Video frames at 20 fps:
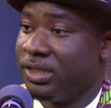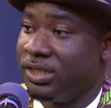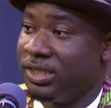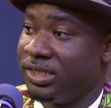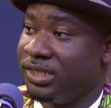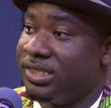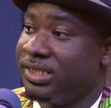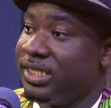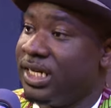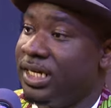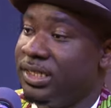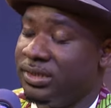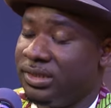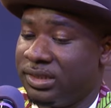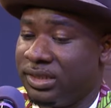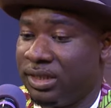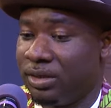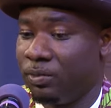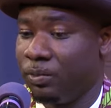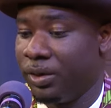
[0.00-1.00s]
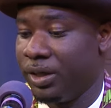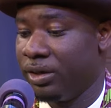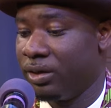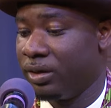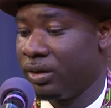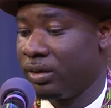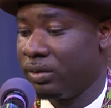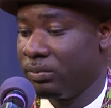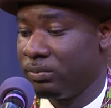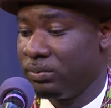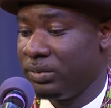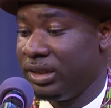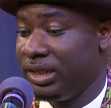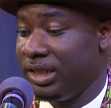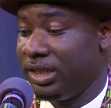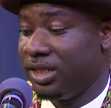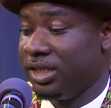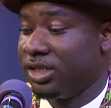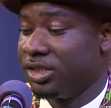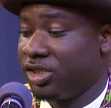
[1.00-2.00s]
in the sense that we are
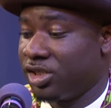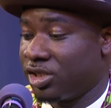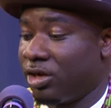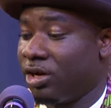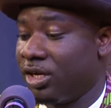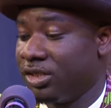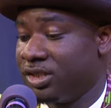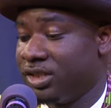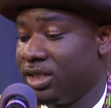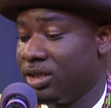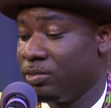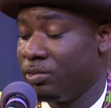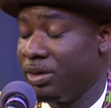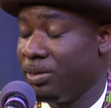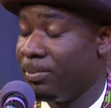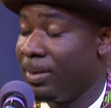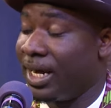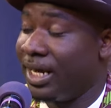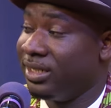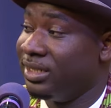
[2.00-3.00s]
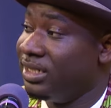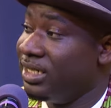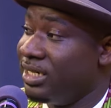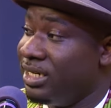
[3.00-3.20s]
leading a charge that we might